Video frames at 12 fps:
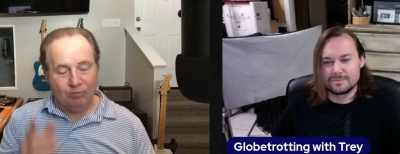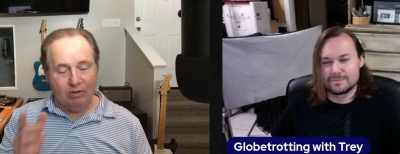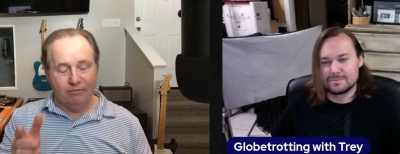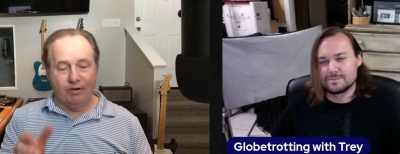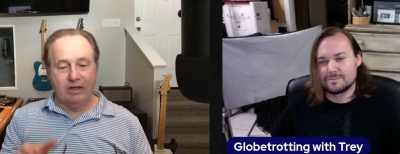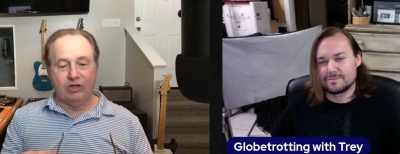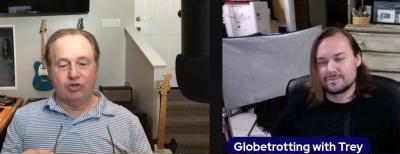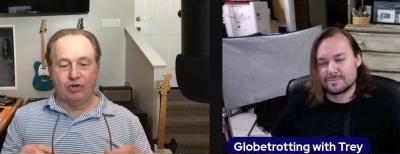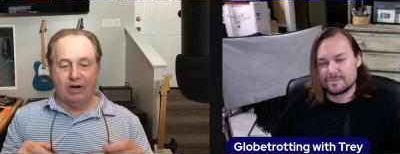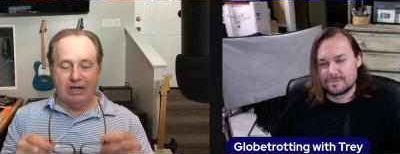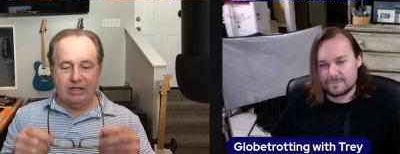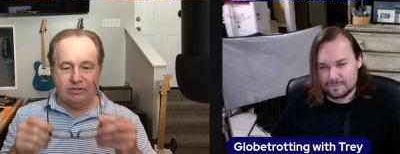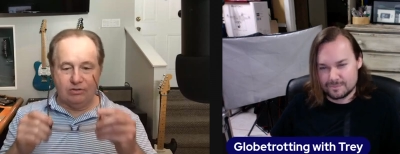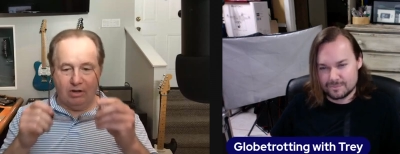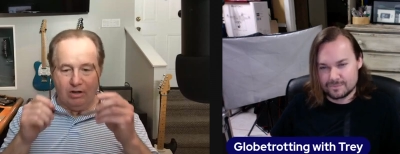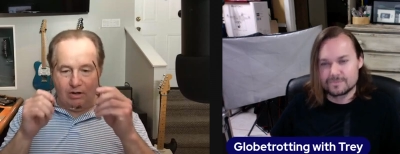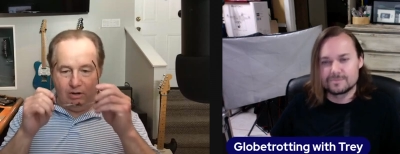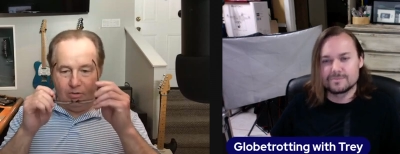Speaker 1: good friend of Trey's,
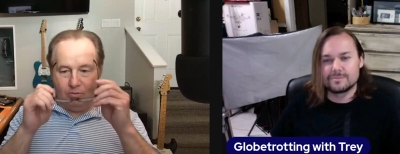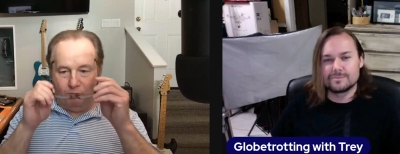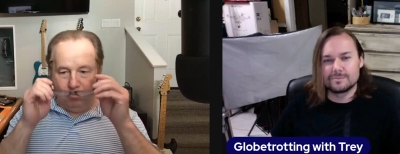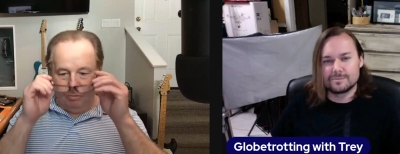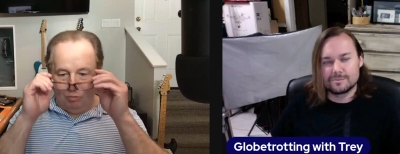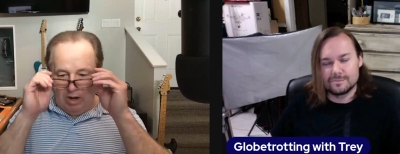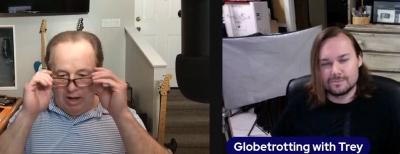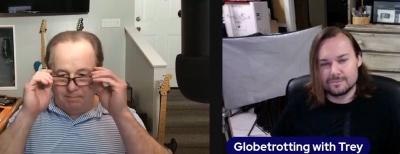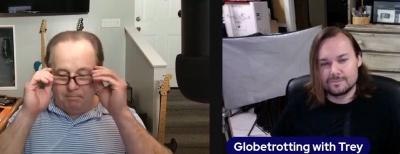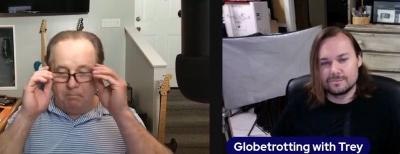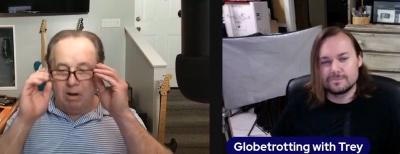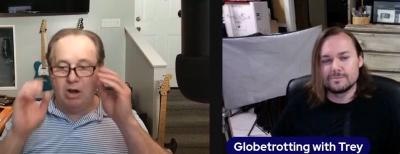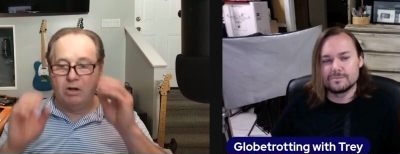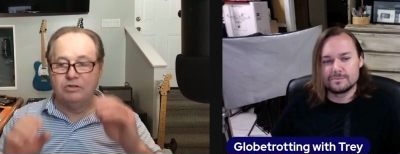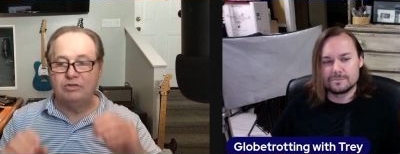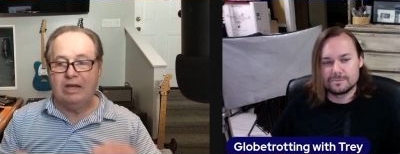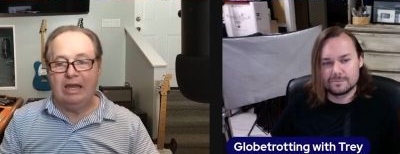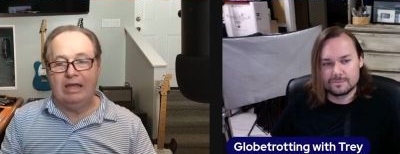uh, Rob
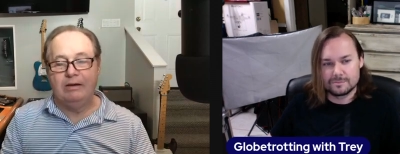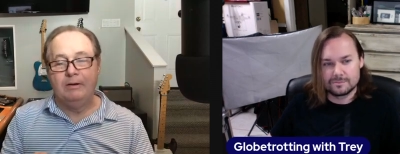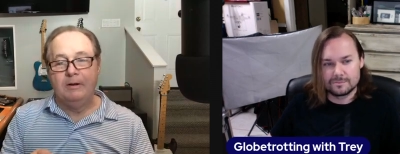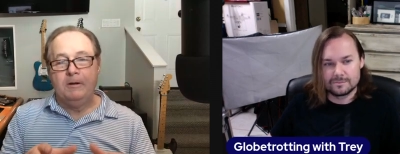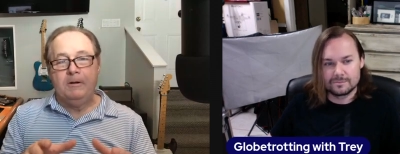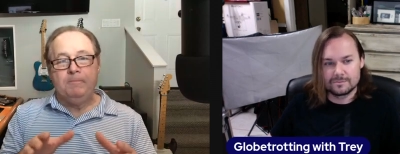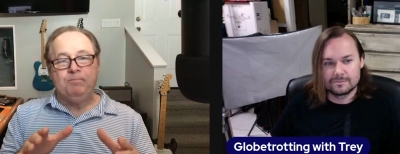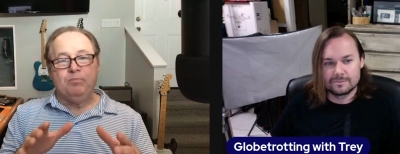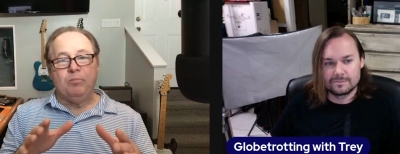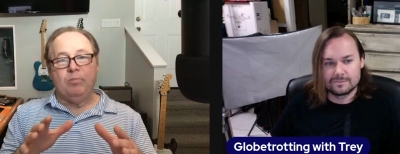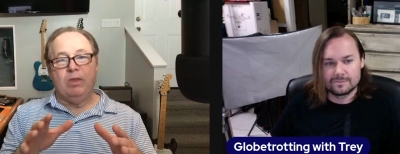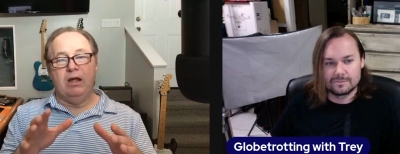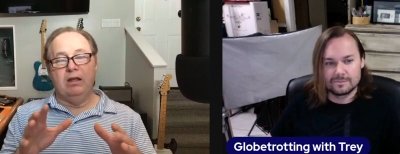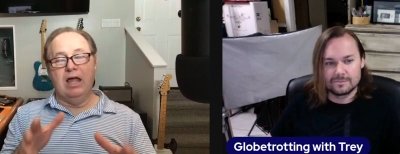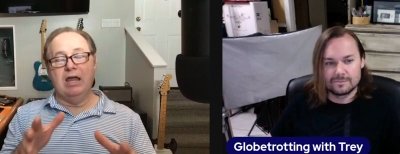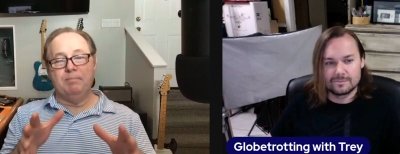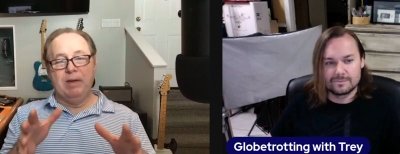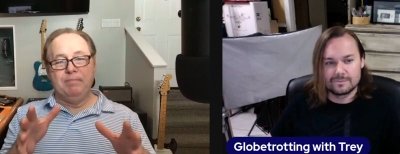Moss. And a
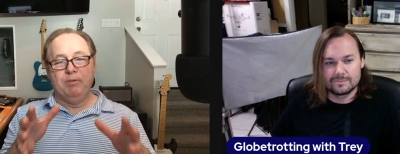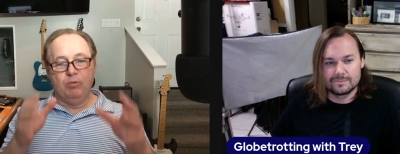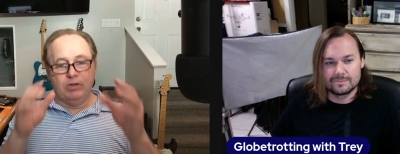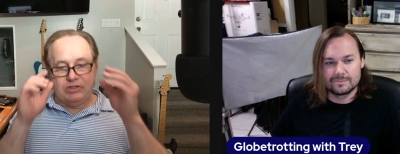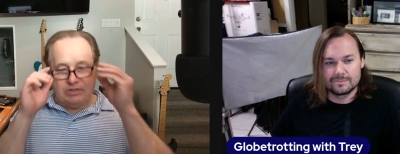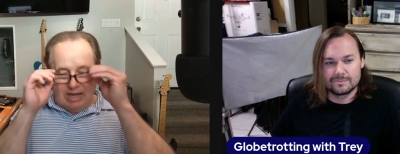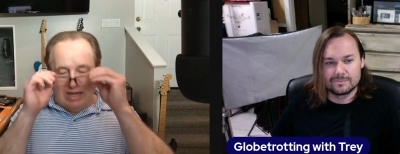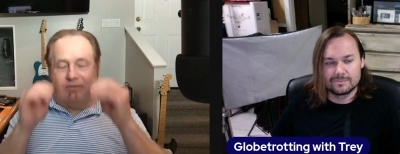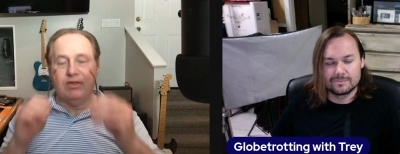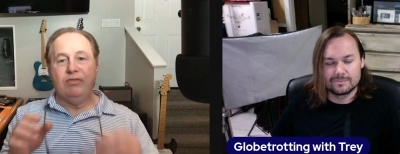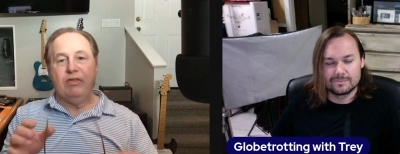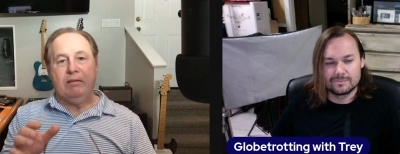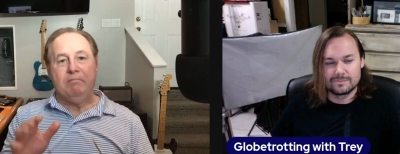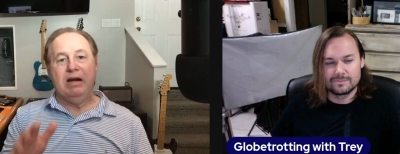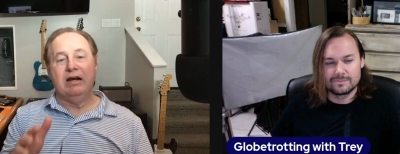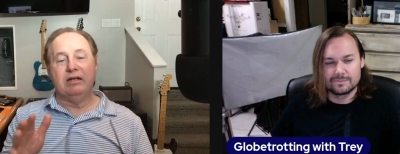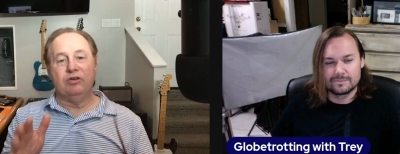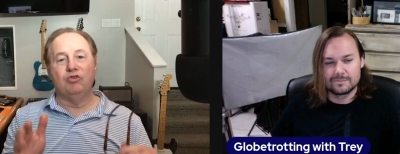lot of people would say that the
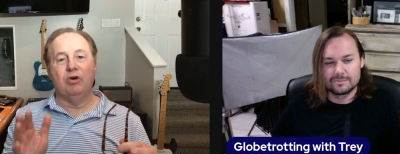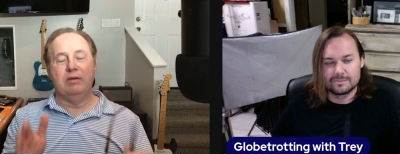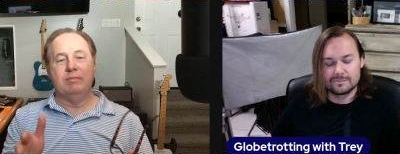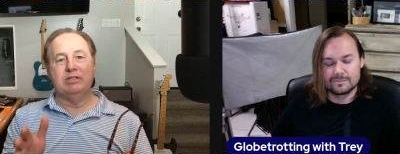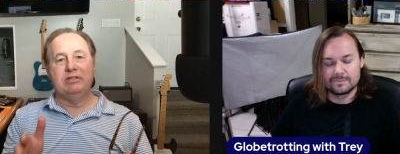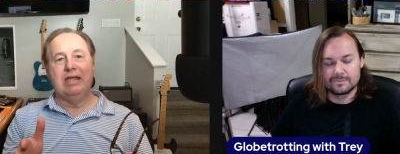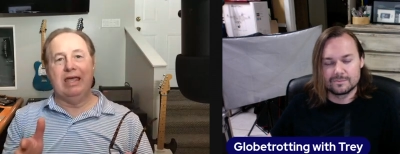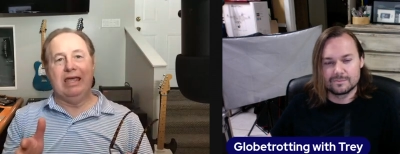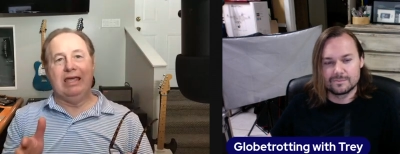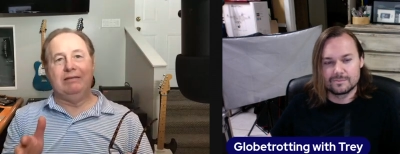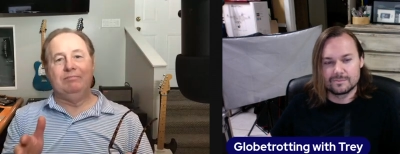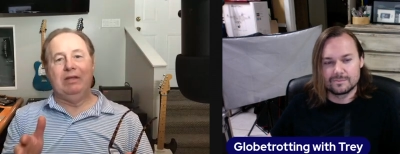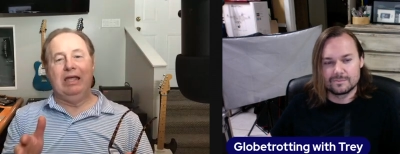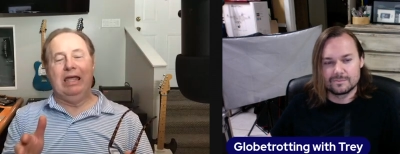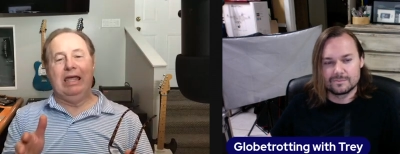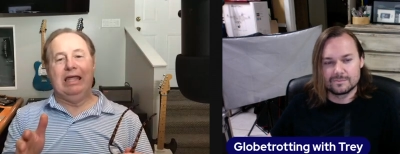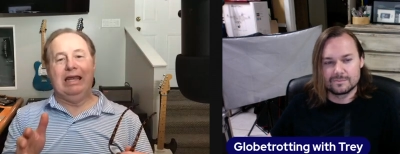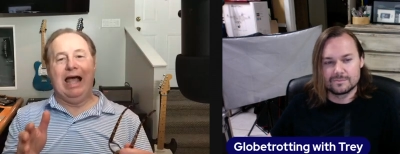American dream is dead.
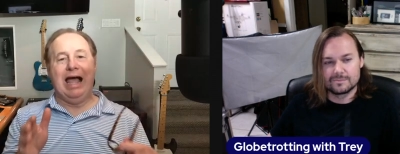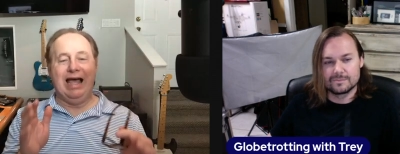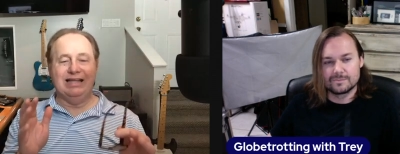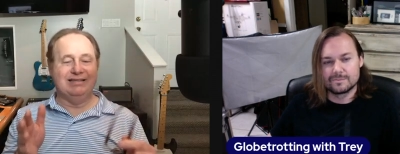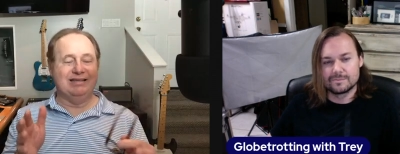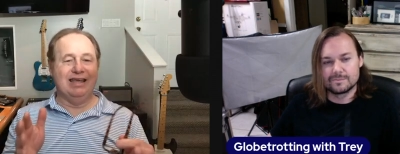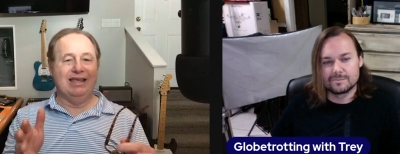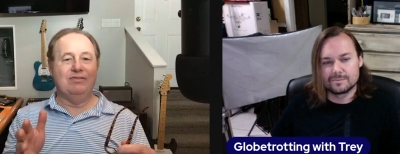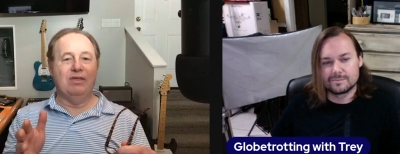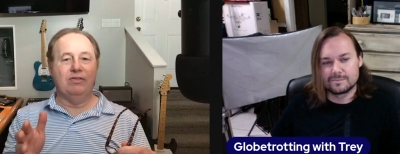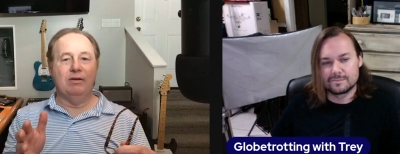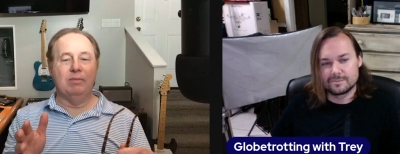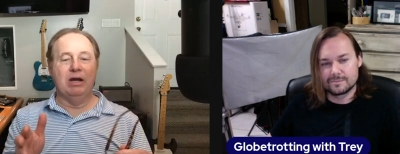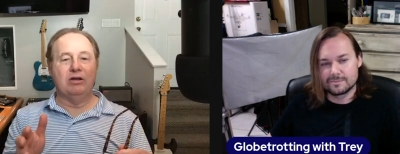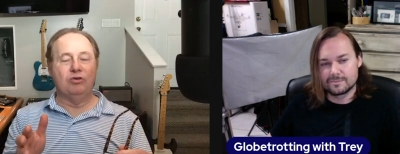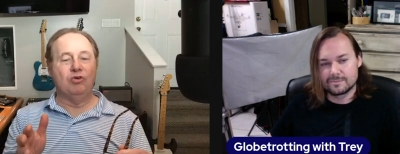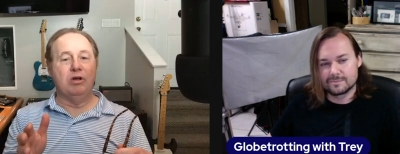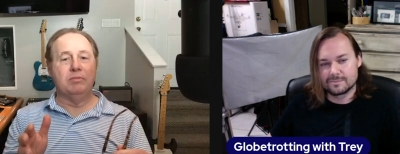And I say that the
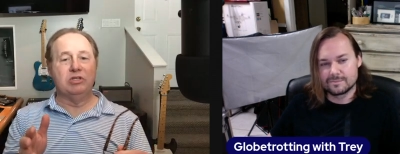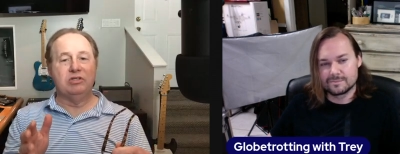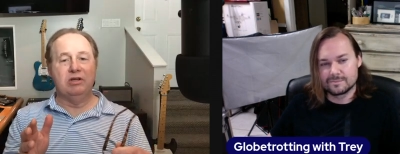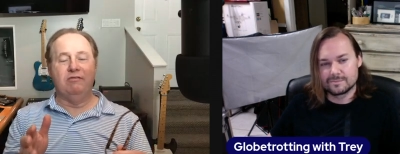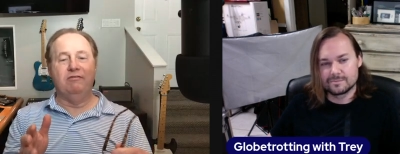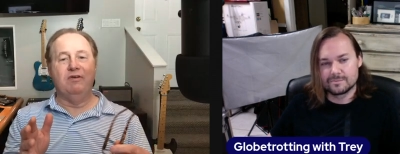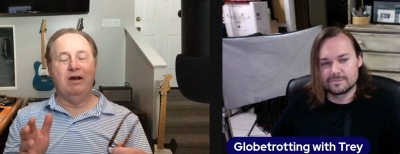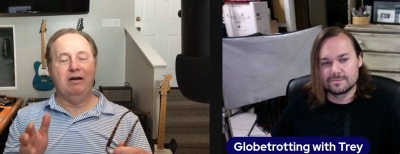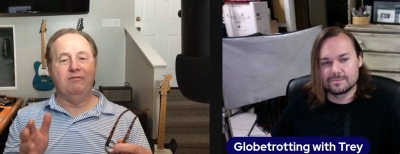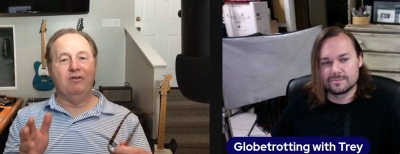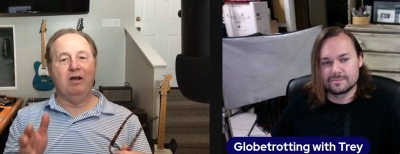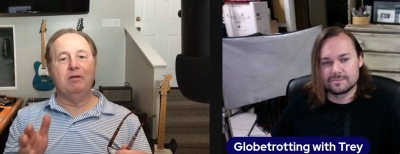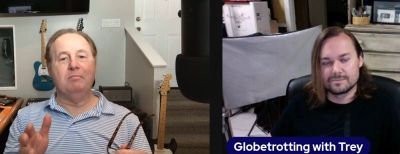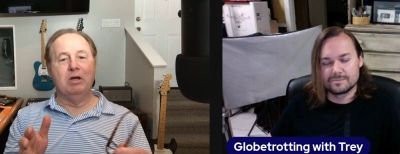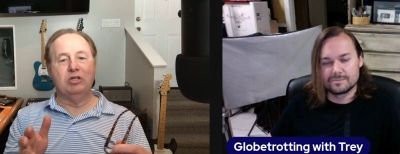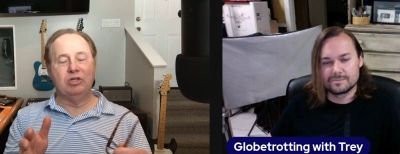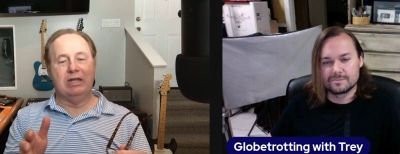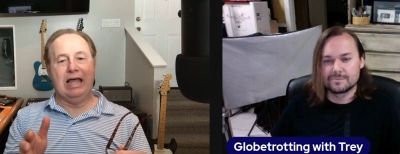American dream is still very, very
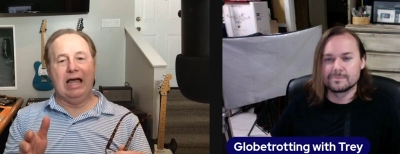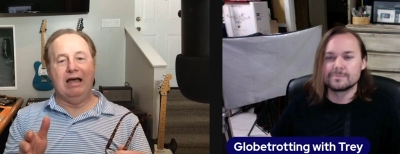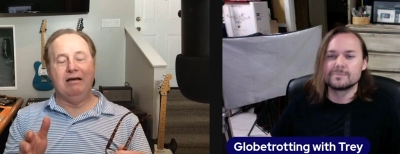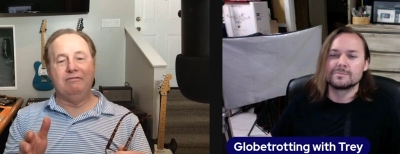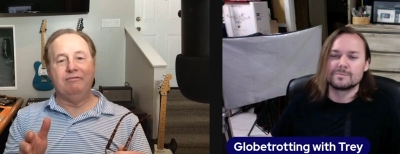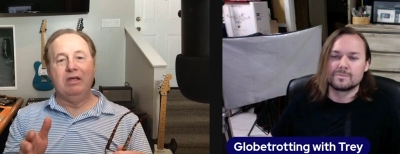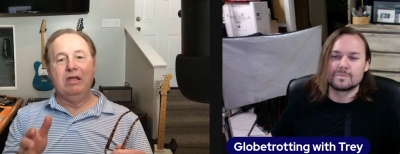much alive.